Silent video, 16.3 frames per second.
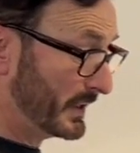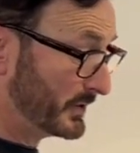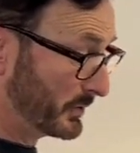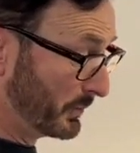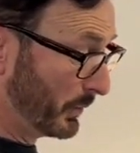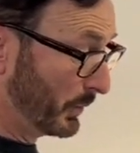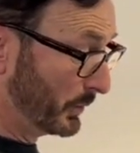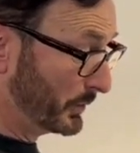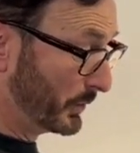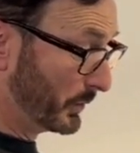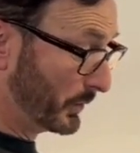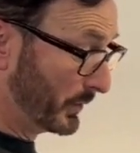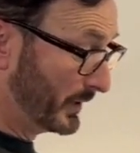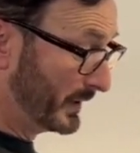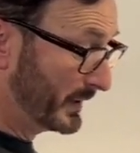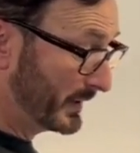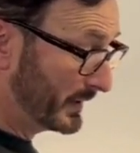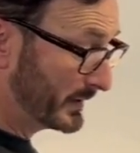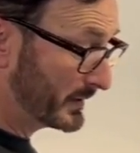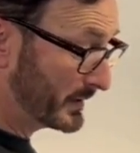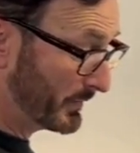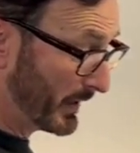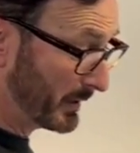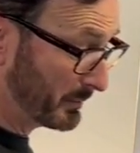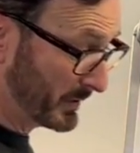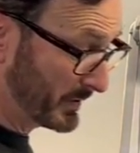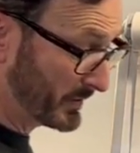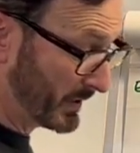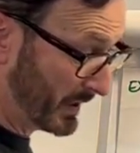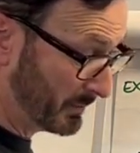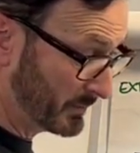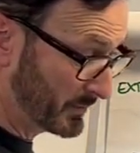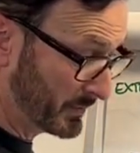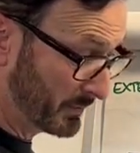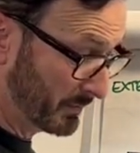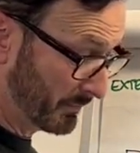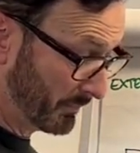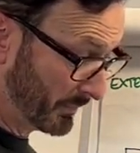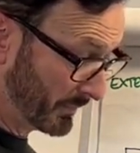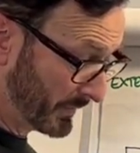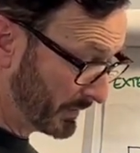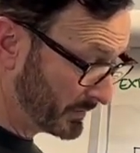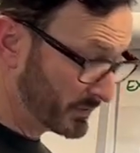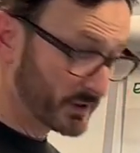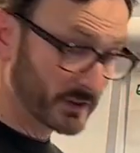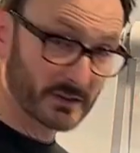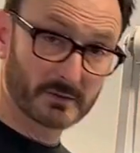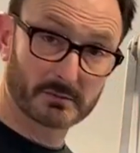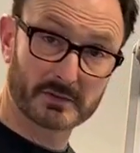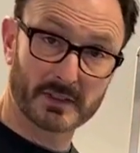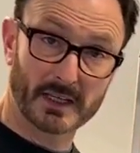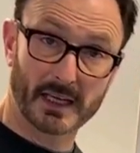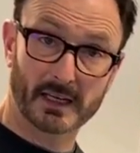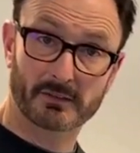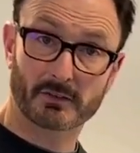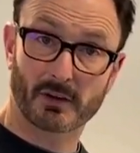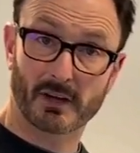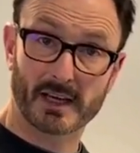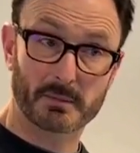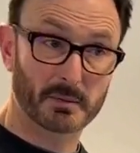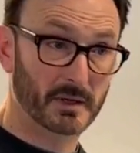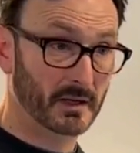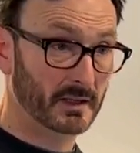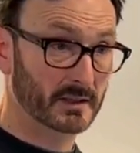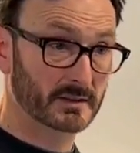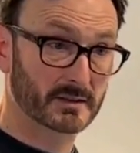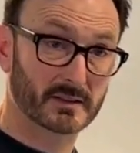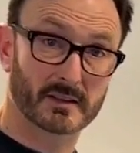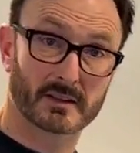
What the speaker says: to all your development teams, those systems there have got APIs.